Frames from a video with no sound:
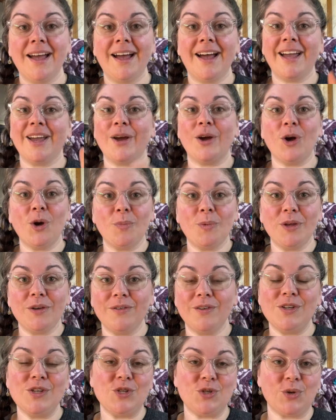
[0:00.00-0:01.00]
I hope
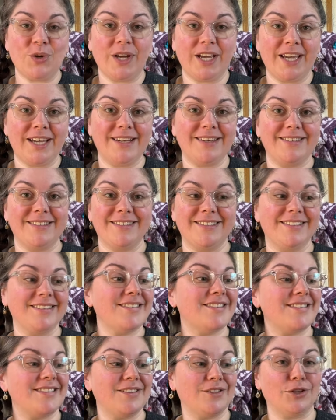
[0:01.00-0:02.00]
you've enjoyed
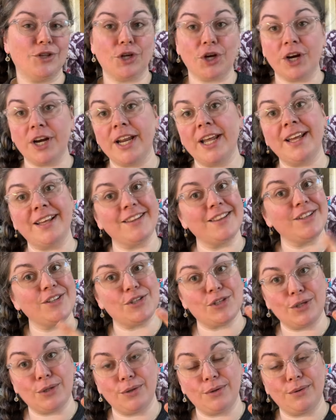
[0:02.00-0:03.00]
learning the
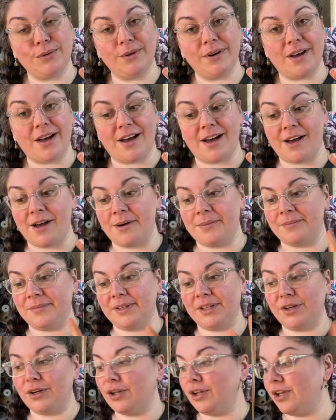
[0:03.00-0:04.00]
two um,
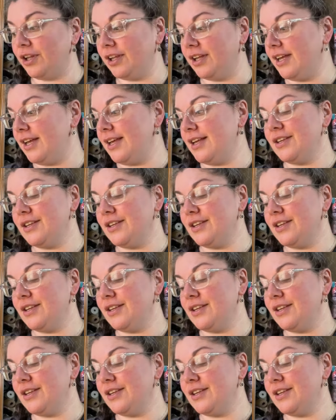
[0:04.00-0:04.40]
little